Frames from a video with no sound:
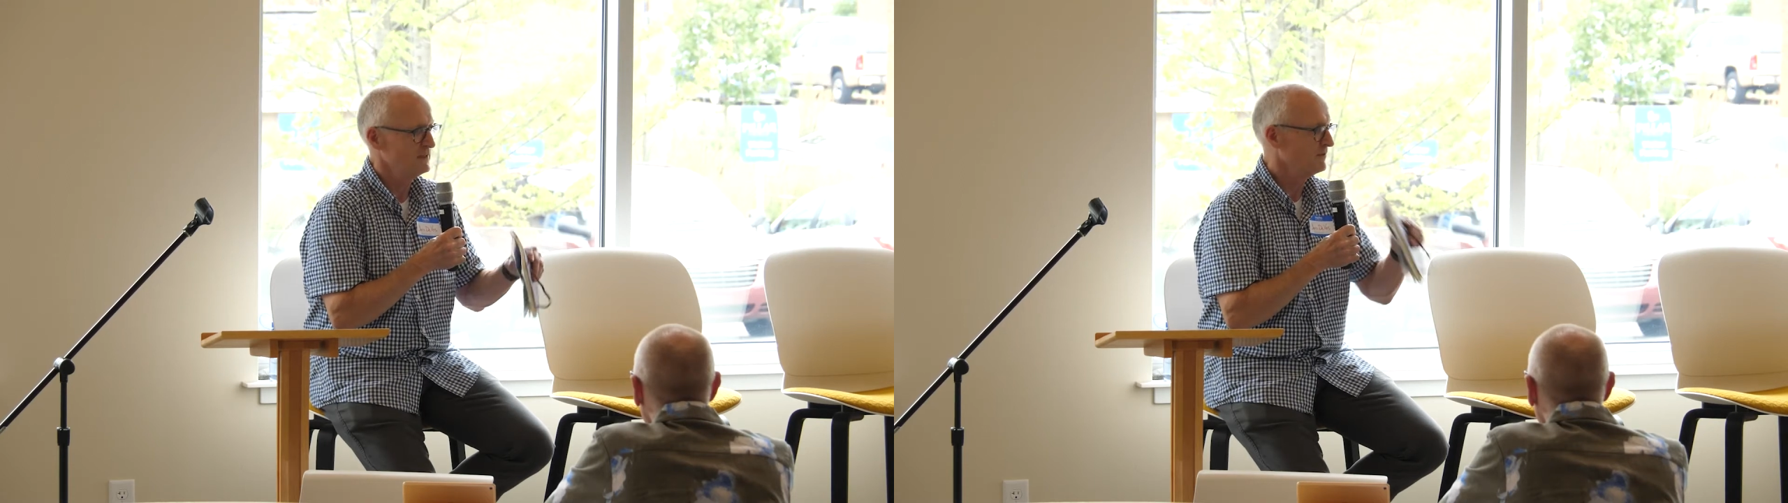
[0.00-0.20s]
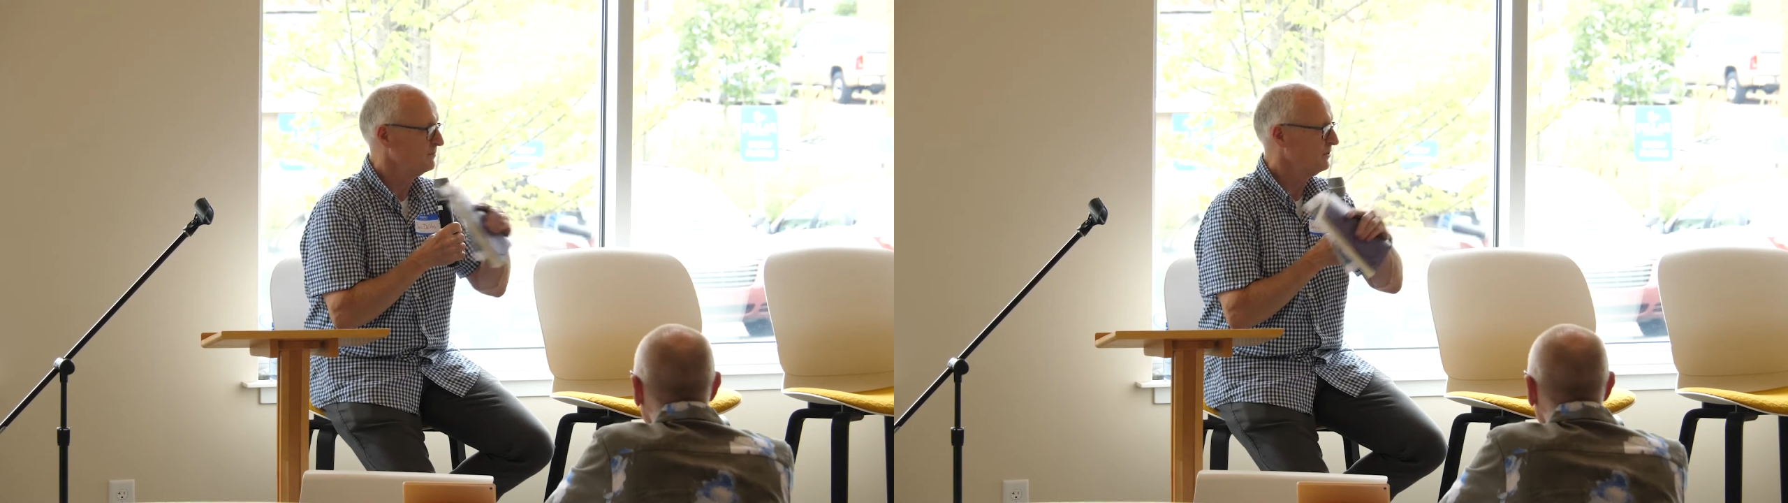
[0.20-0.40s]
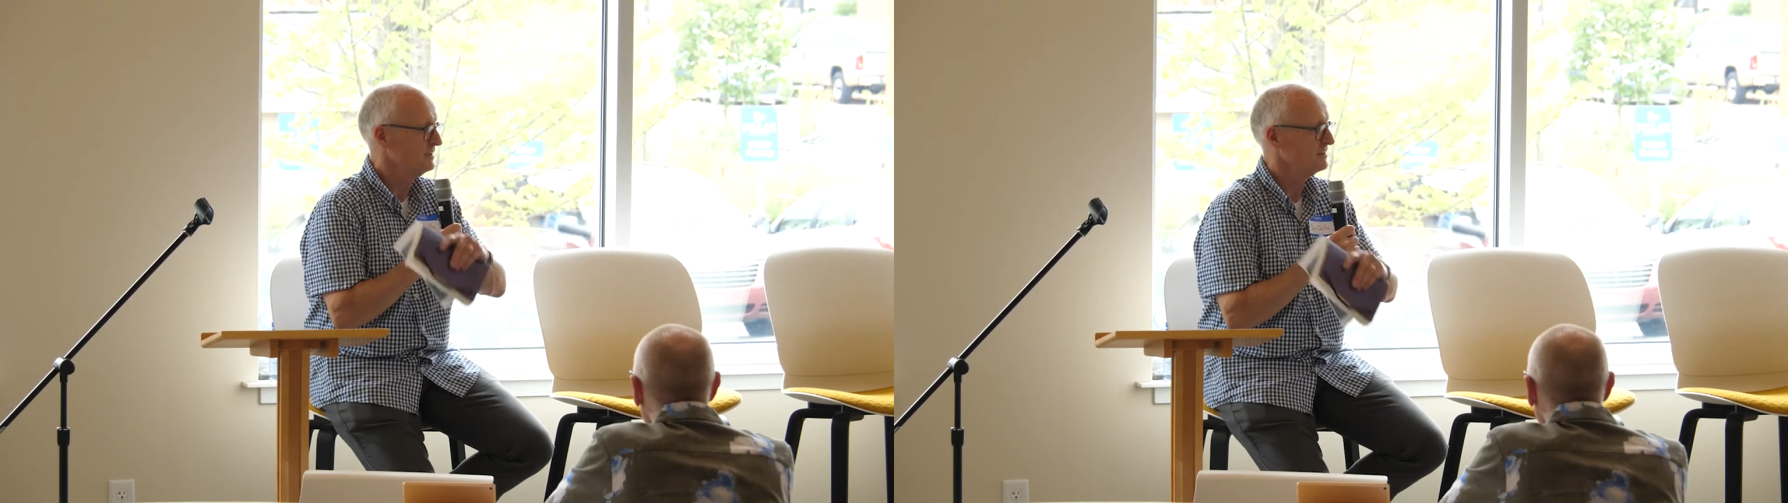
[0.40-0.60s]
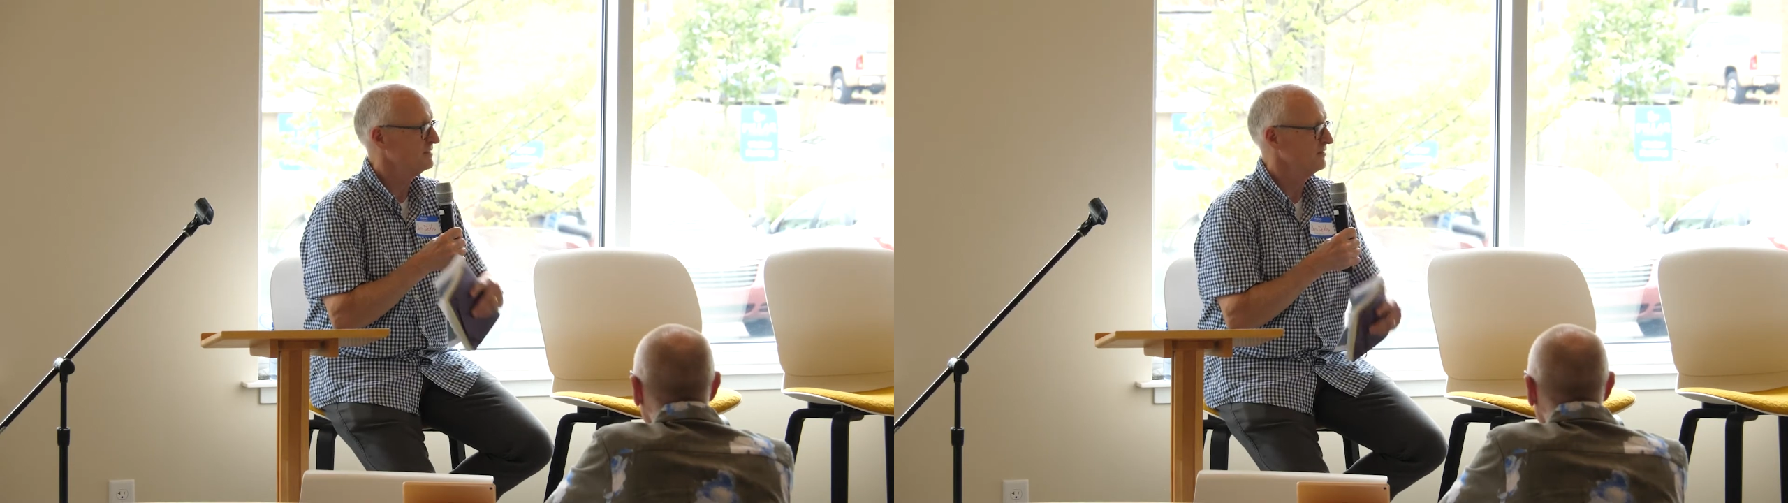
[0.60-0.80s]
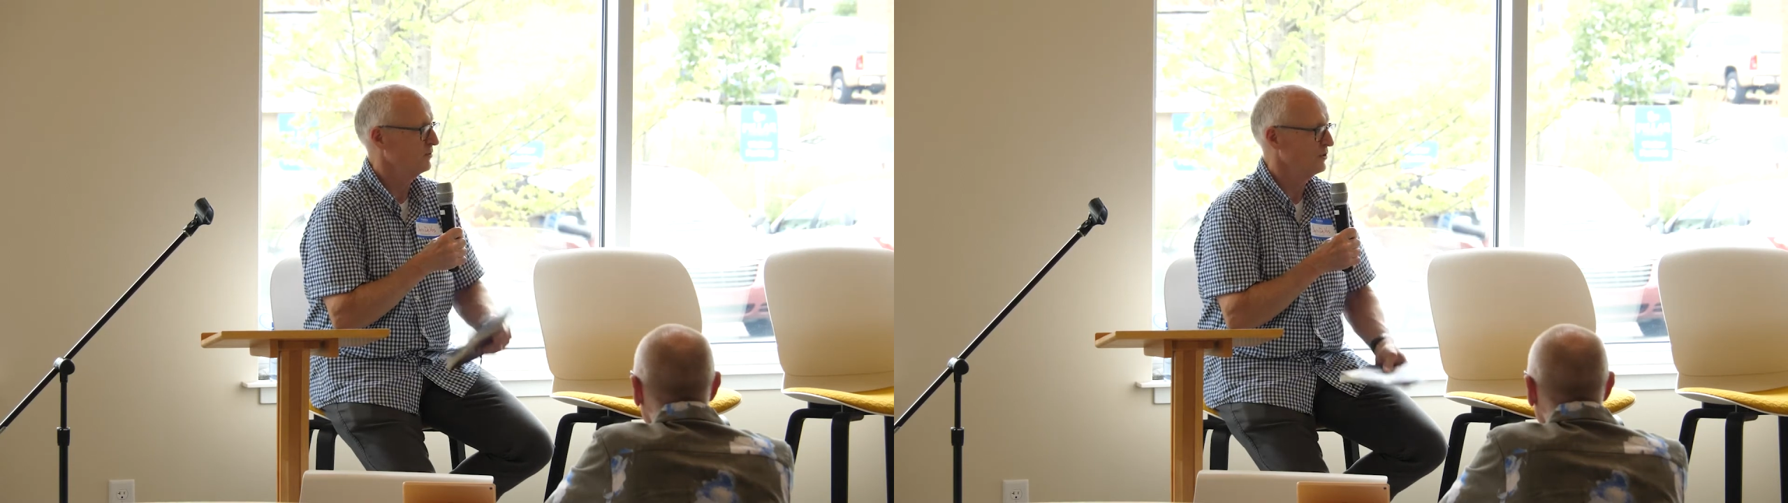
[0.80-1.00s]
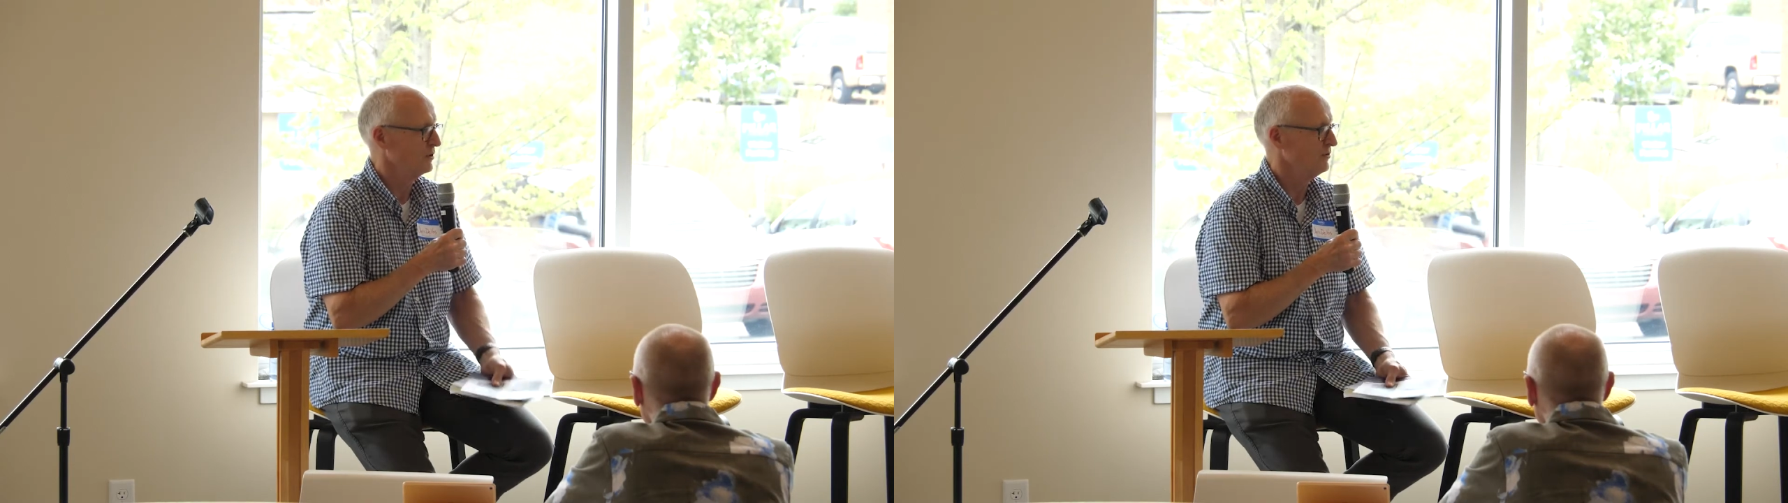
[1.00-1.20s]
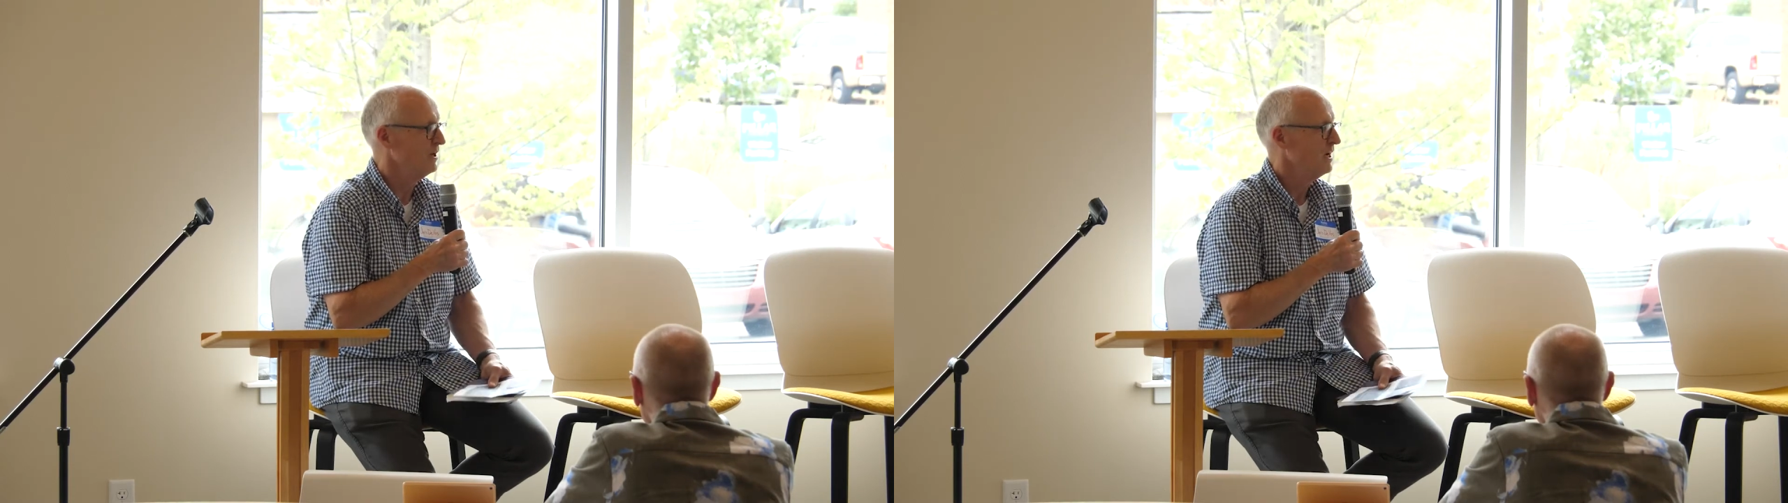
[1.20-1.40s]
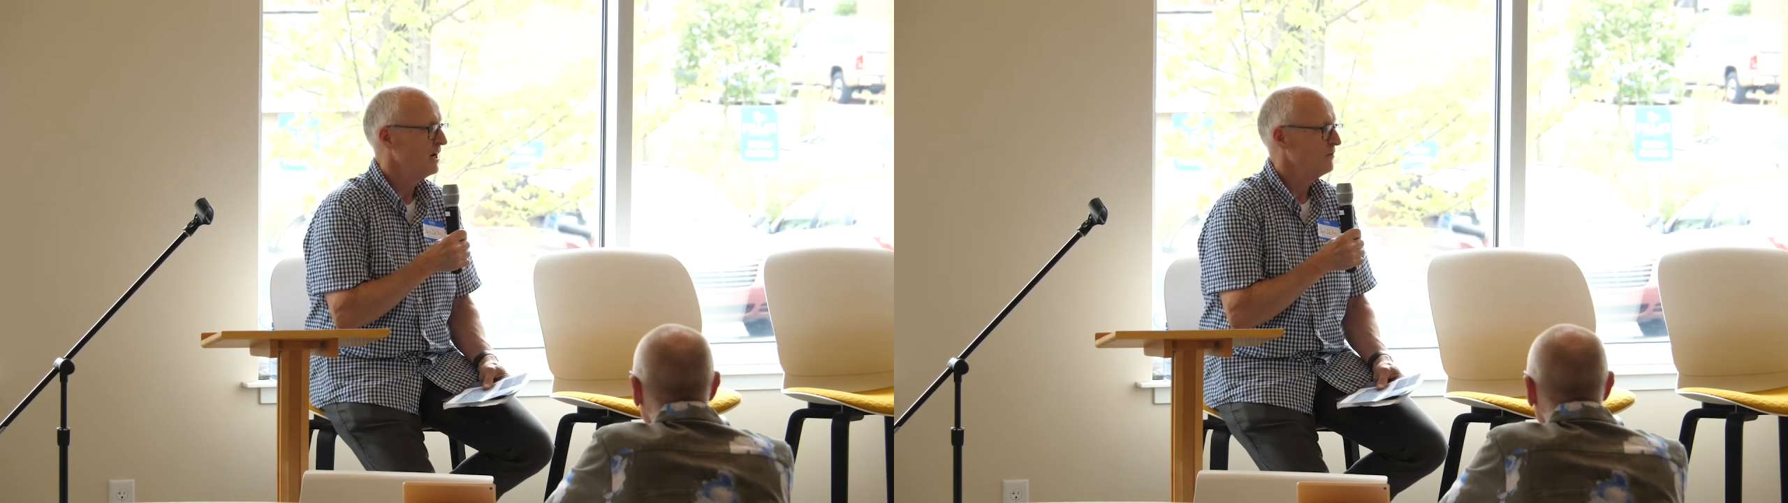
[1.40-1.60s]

different places in the world.